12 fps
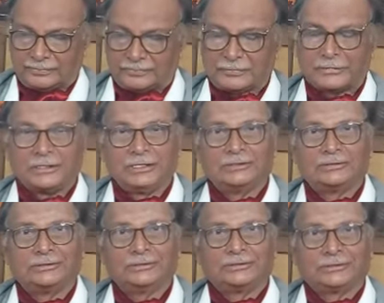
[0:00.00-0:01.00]
he
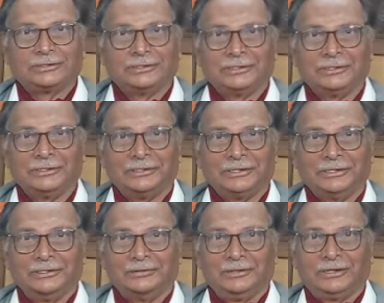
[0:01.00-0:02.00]
says,
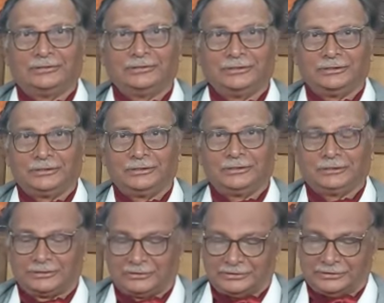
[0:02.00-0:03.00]
Nazi,
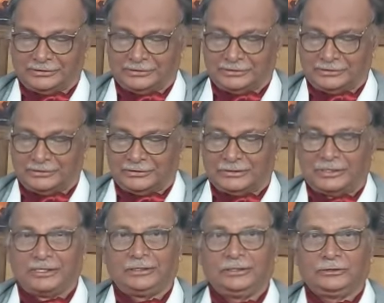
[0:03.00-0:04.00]
I
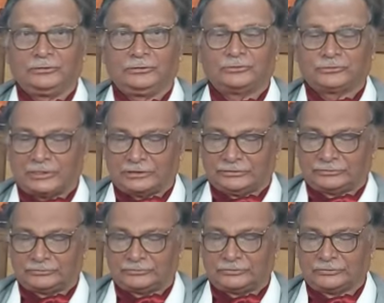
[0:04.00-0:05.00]
take your silence
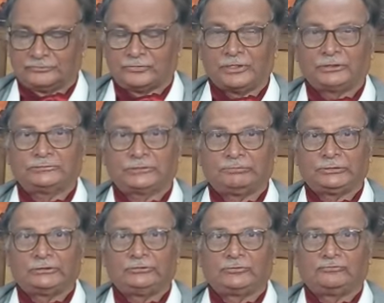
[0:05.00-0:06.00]
for acceptance
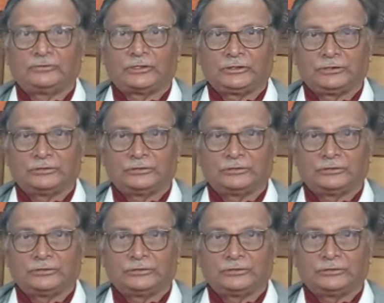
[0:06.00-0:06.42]
of surrender.